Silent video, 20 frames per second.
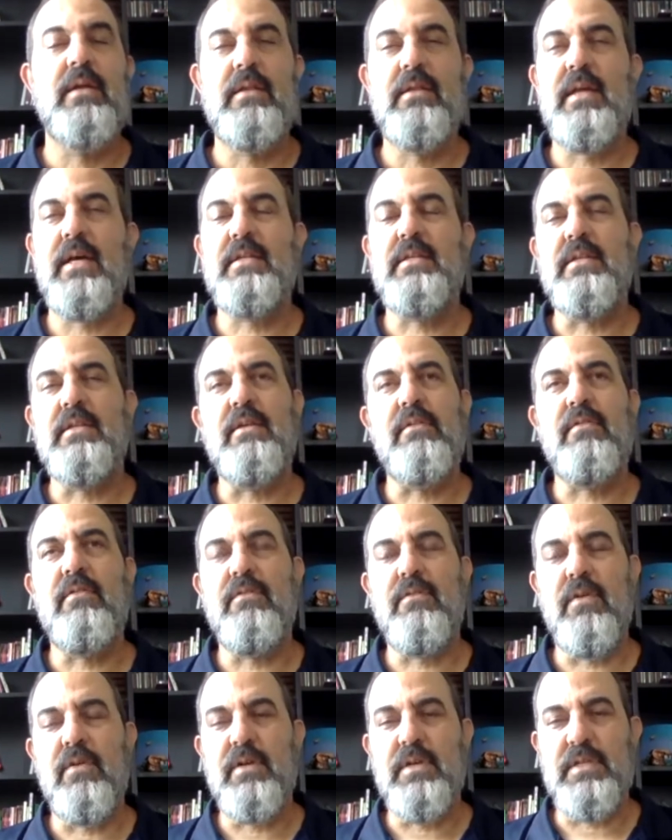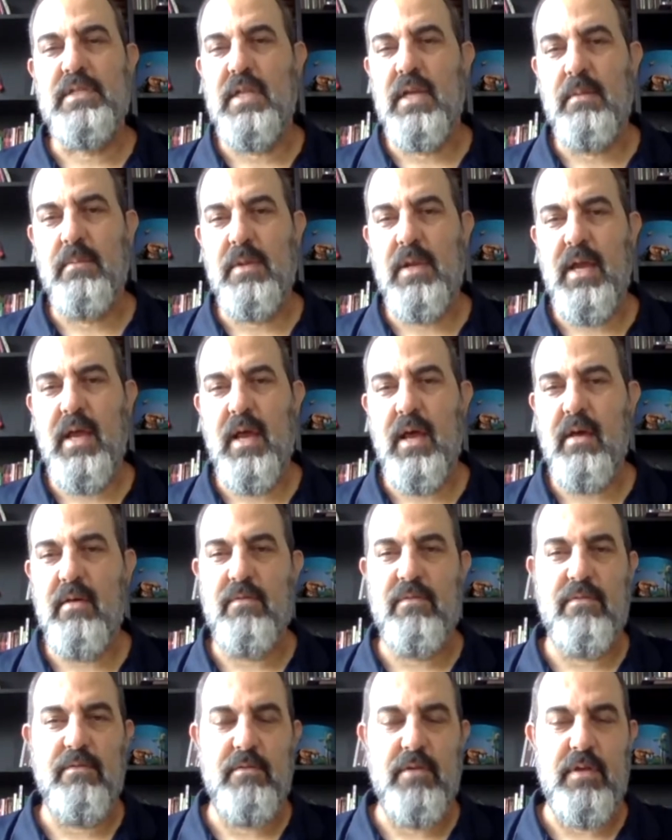that's a different focus than I'm going to have
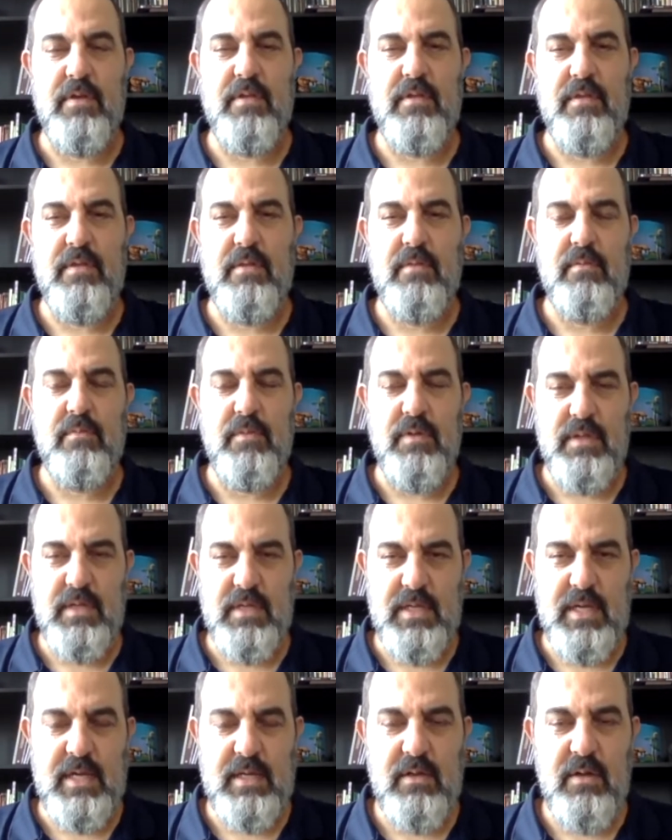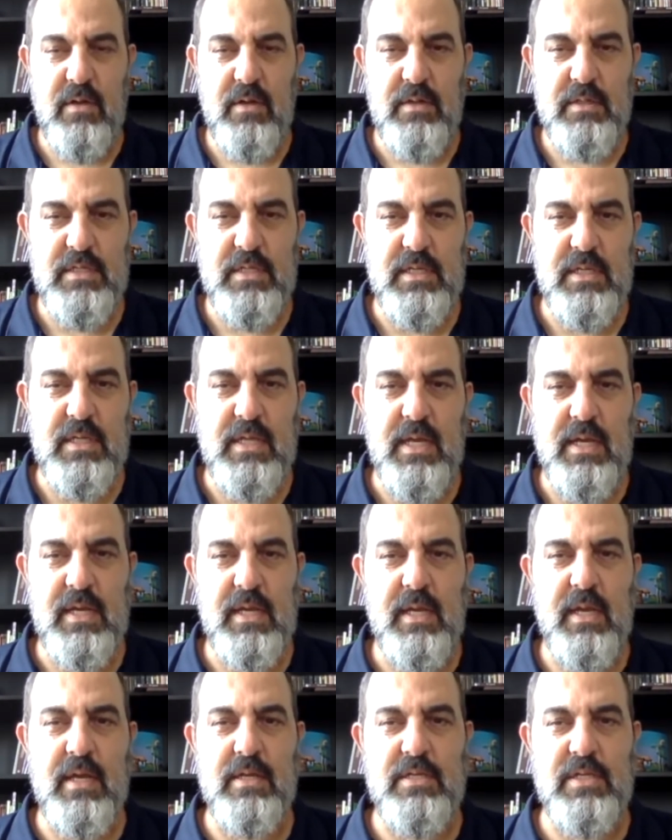with the technology and the
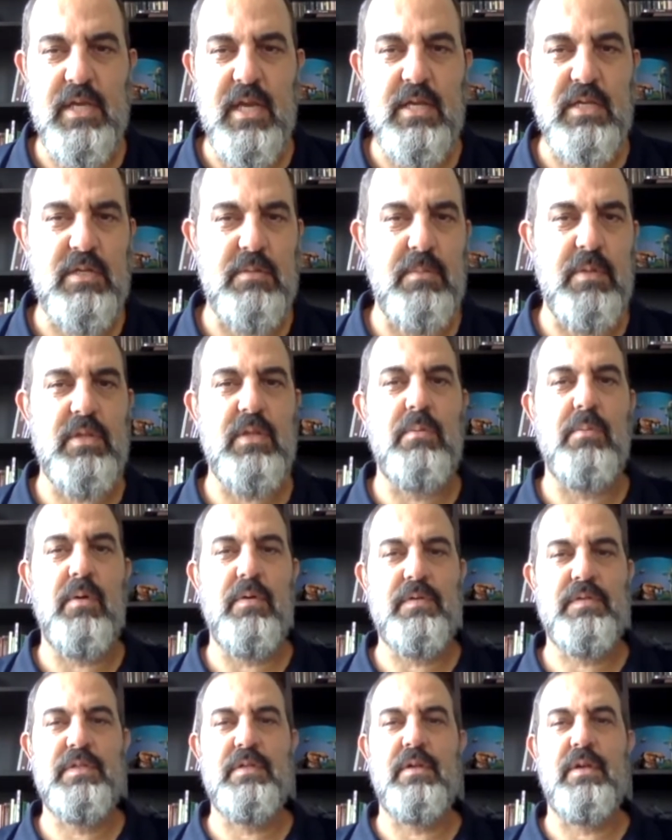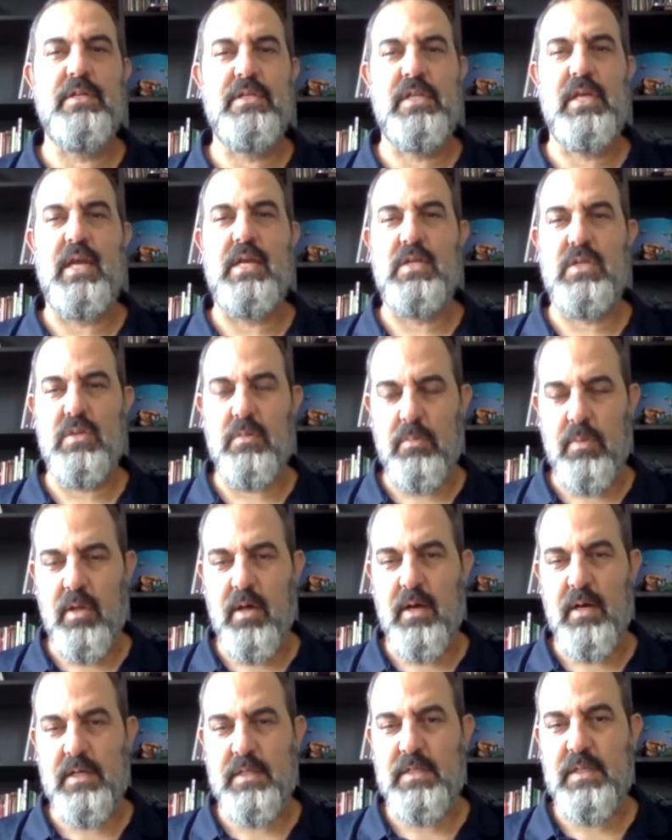education. But they're both still educational
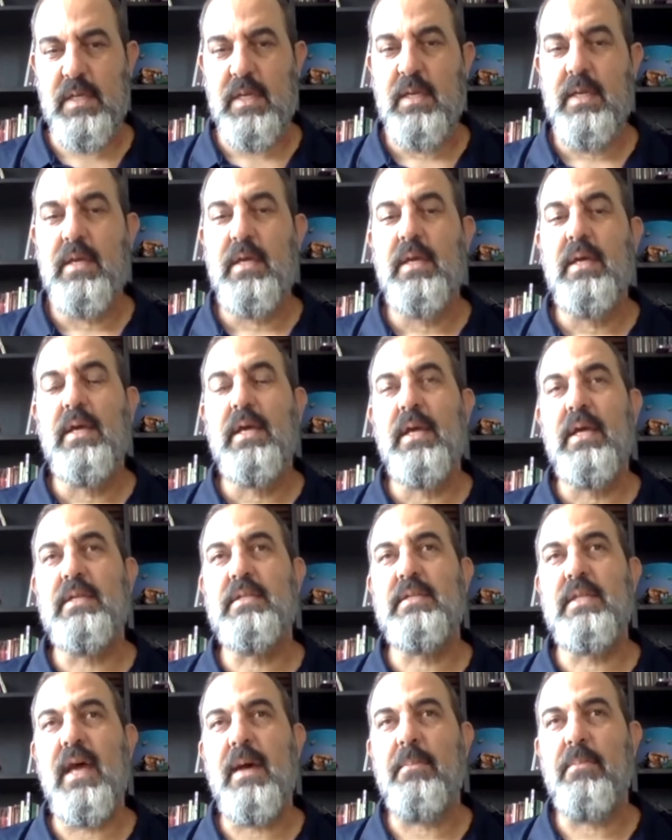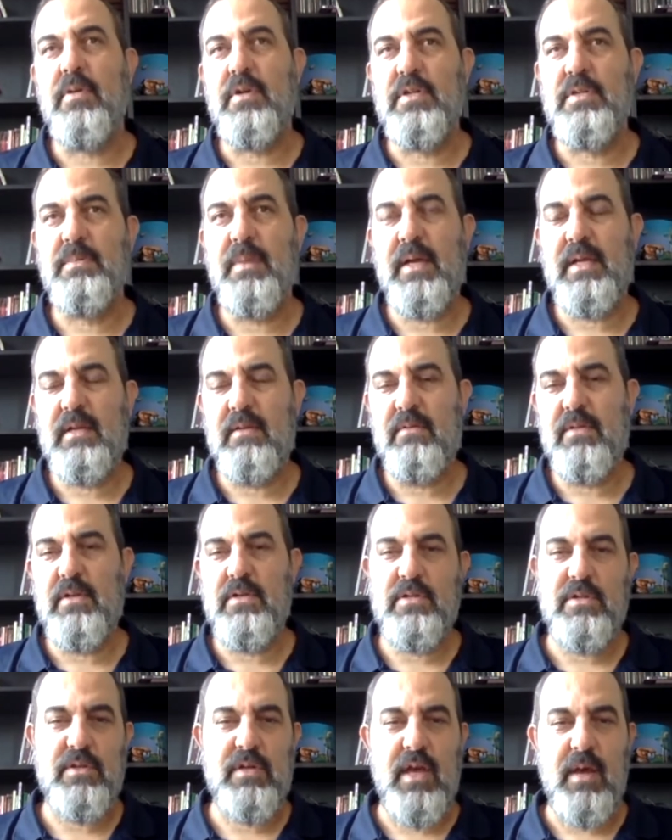blogs. It's that perspective
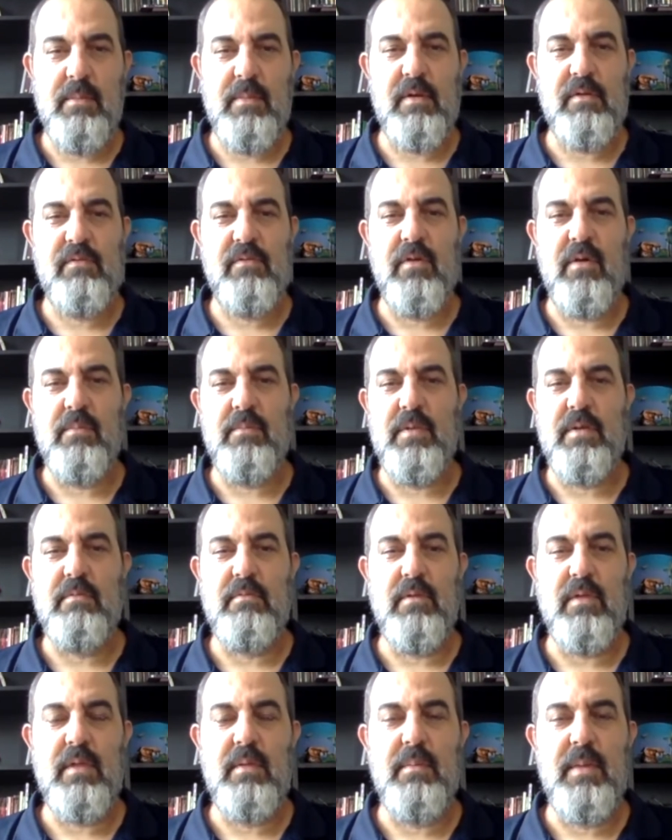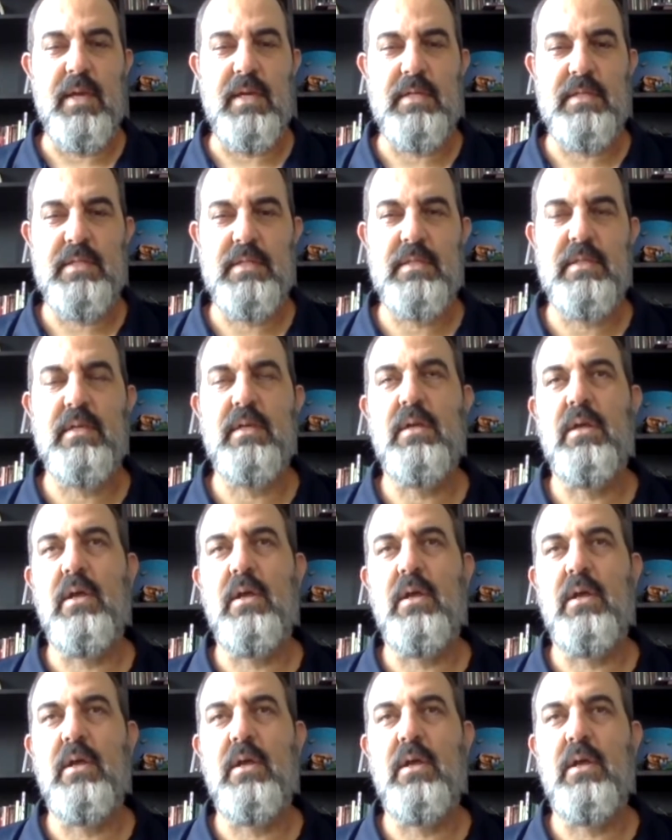that you're coming from that really makes